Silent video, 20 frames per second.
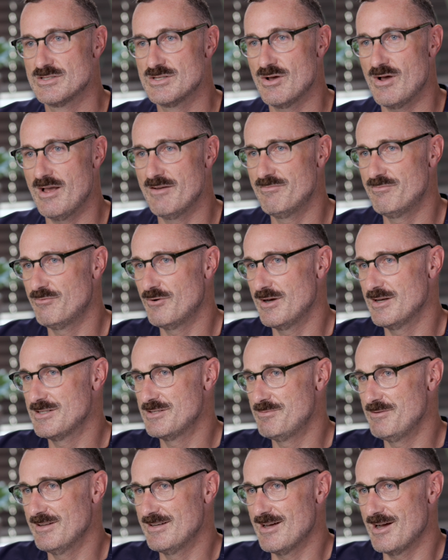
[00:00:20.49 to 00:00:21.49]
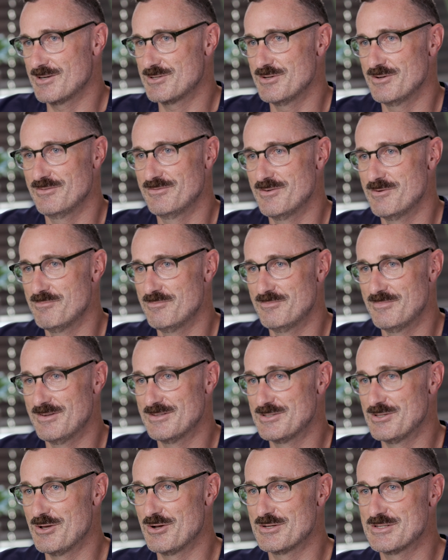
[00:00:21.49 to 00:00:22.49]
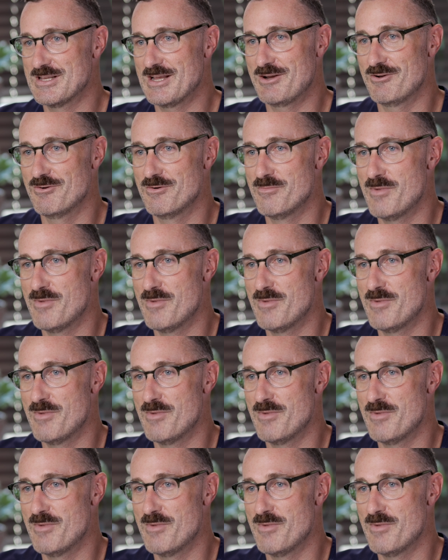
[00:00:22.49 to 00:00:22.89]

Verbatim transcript: So I've wanted to be a doctor from as long as I can